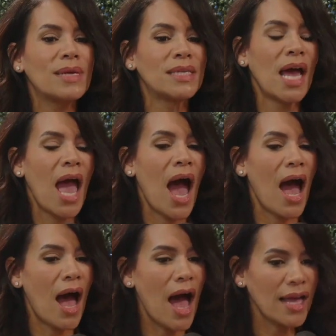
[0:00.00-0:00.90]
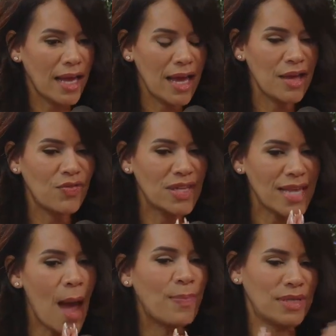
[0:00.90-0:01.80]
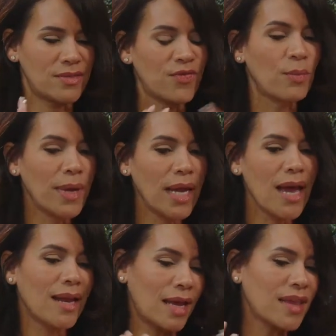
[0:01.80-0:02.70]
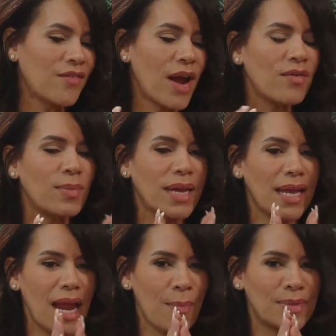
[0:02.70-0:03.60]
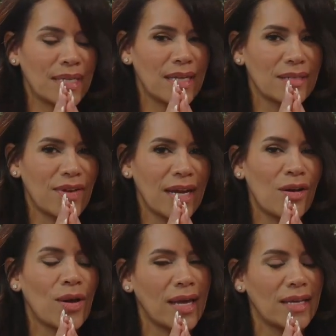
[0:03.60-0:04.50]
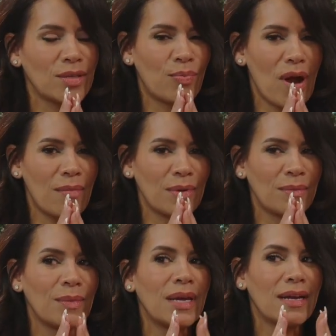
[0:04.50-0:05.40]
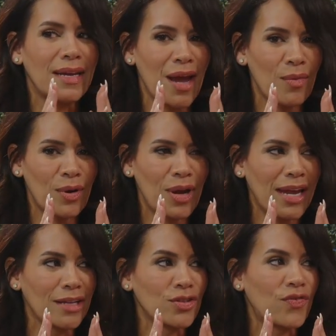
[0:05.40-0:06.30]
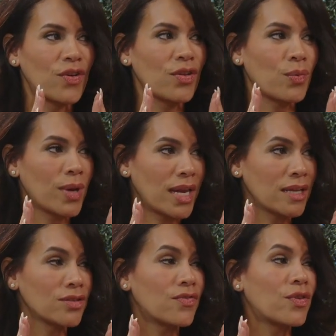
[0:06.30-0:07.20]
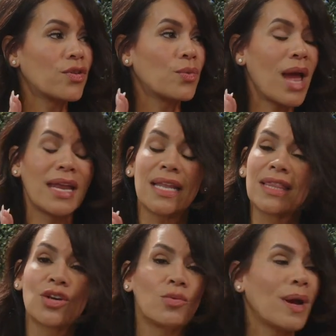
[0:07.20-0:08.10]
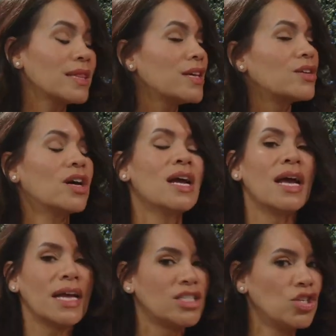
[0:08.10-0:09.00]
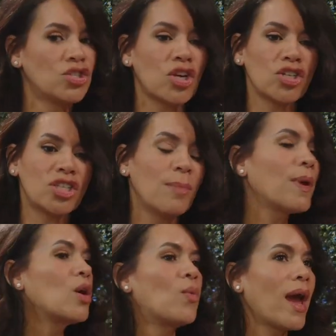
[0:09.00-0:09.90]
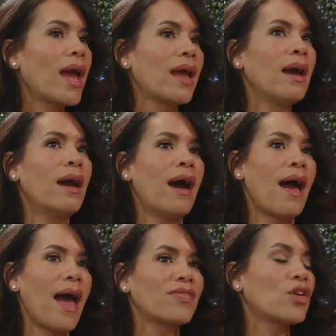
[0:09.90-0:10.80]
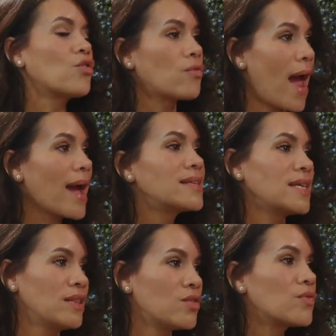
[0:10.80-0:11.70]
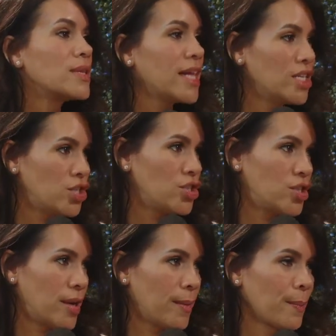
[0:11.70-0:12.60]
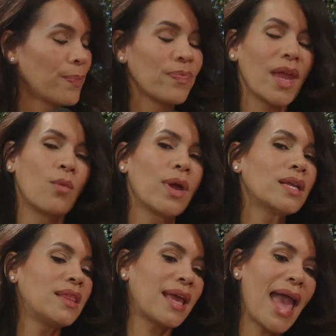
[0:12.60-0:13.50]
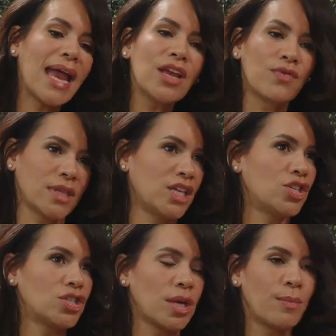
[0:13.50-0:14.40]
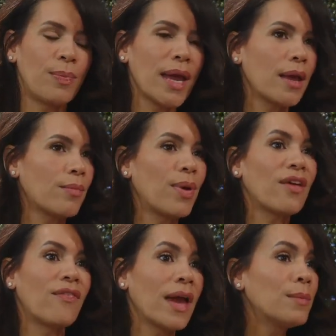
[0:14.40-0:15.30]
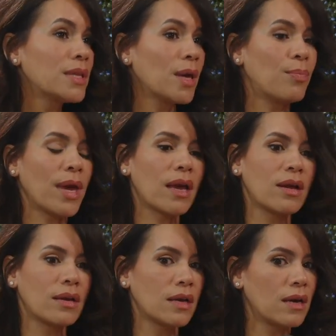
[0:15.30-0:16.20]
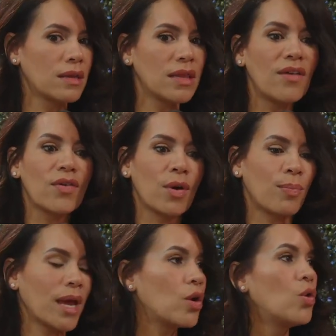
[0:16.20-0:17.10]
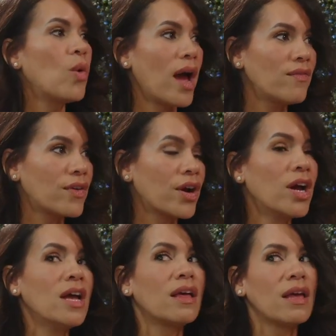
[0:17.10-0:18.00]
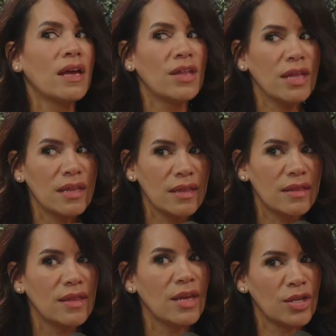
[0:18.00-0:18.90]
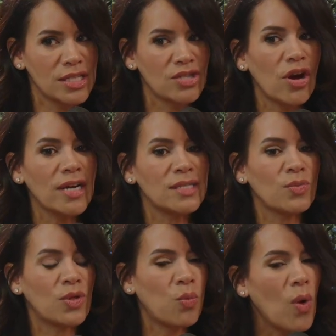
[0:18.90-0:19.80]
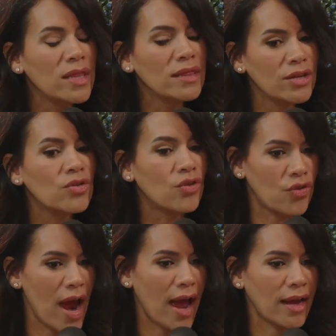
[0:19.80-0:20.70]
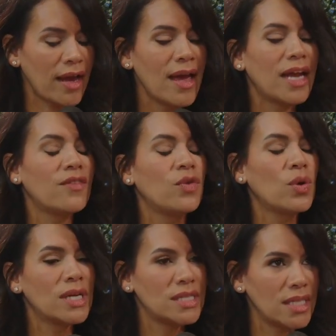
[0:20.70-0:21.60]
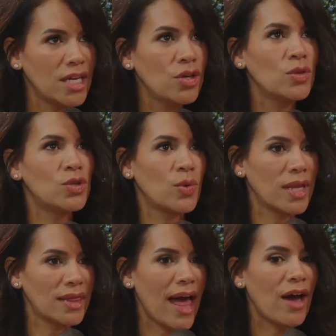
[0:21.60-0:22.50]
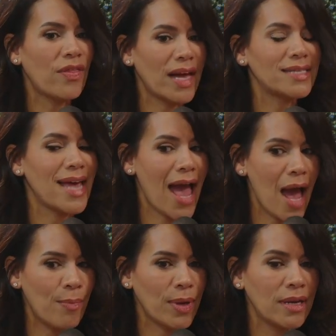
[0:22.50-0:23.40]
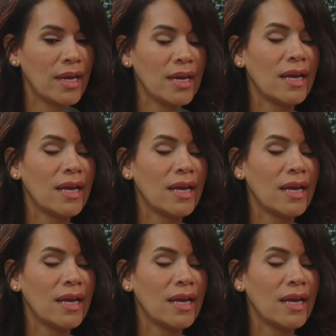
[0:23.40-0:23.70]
is this happens for me and I think for everybody. It happens like this, right? Okay, there's a problem. Now we're getting a little further. We're getting a little further. And little by little, it, you start chipping away at the cracks in the relationship. And we can think any relationship, pick pick family, pick a lover, pick whoever, it starts with one little crack. And if you continue to allow that to happen,